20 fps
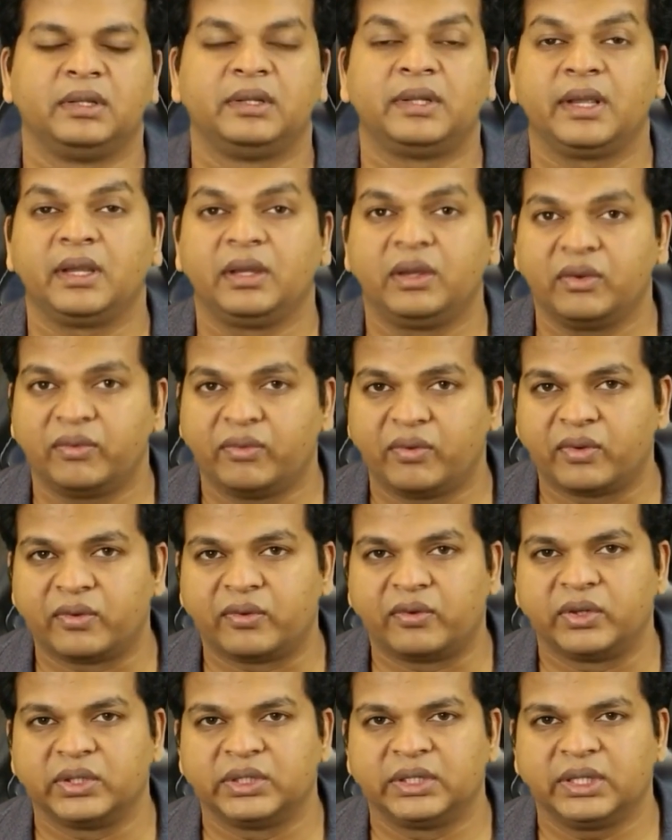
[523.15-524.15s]
Thank you
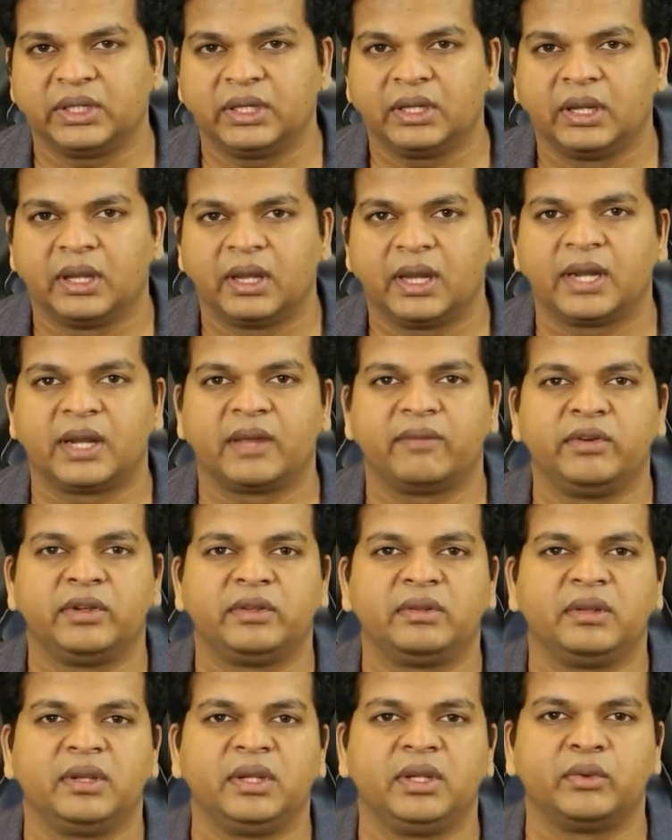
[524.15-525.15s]
for watching, and I will
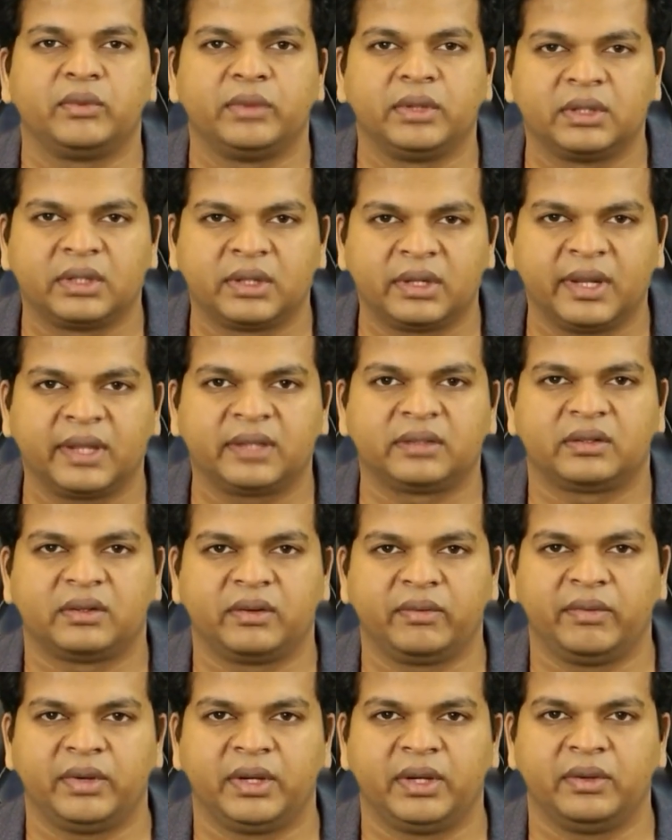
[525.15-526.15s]
see you in the next
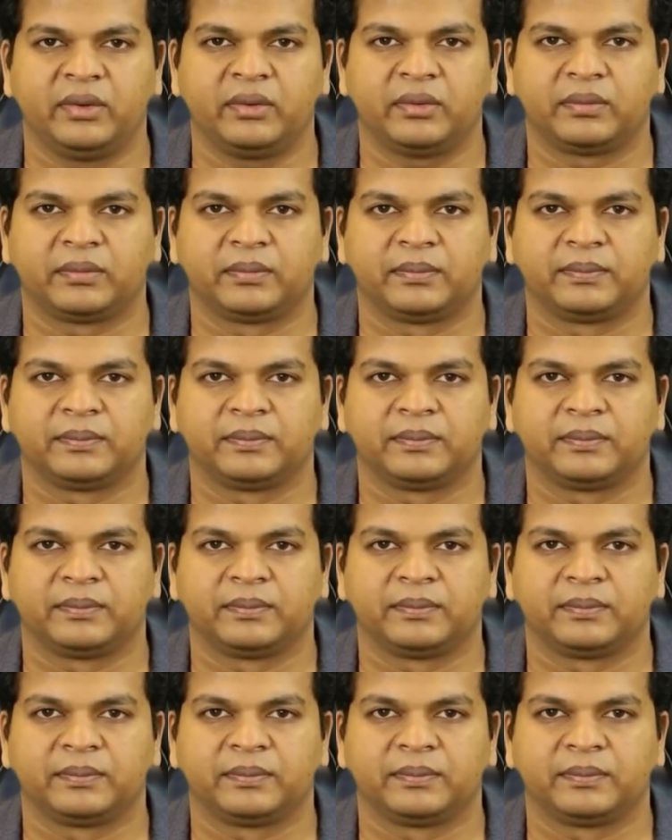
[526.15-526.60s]
video.